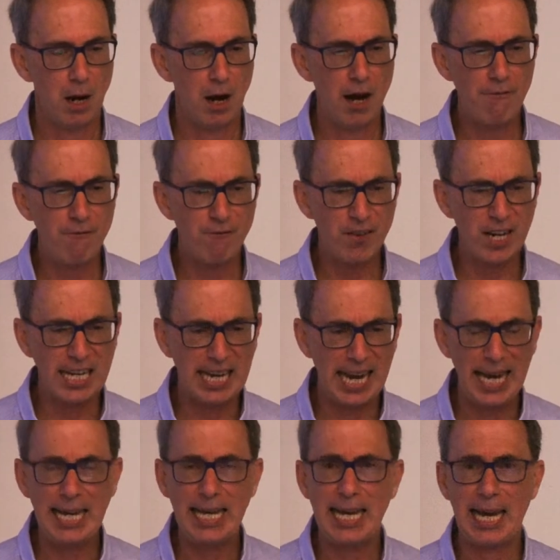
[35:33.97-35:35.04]
I
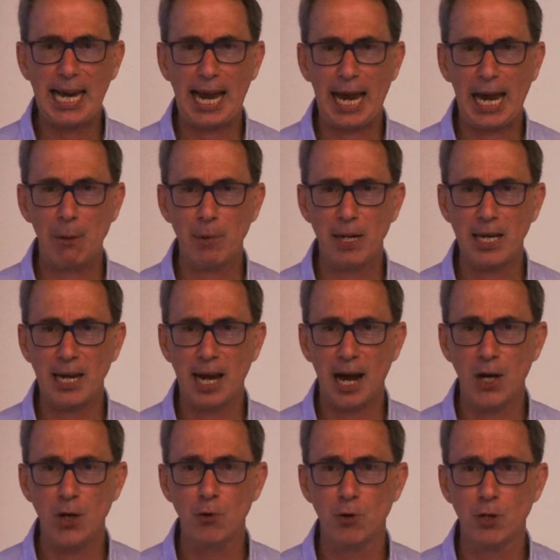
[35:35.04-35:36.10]
forget how many
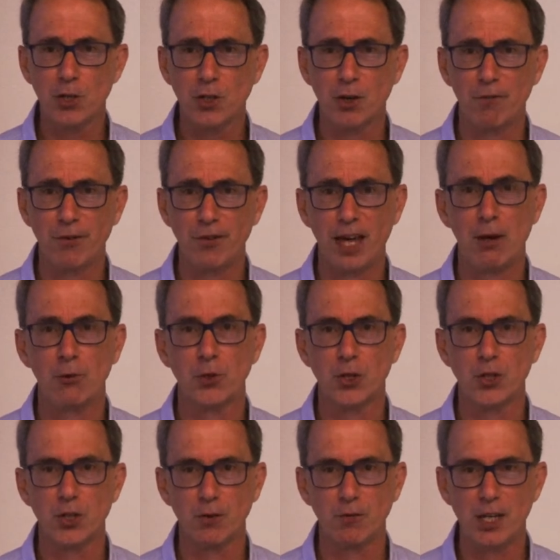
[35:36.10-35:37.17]
hundreds of
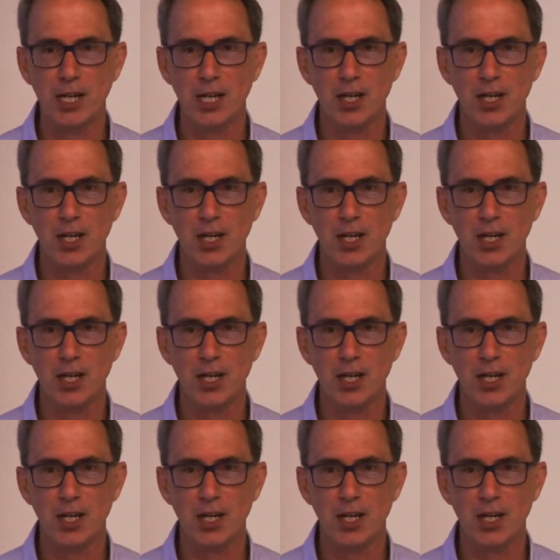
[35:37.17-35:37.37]
thousands of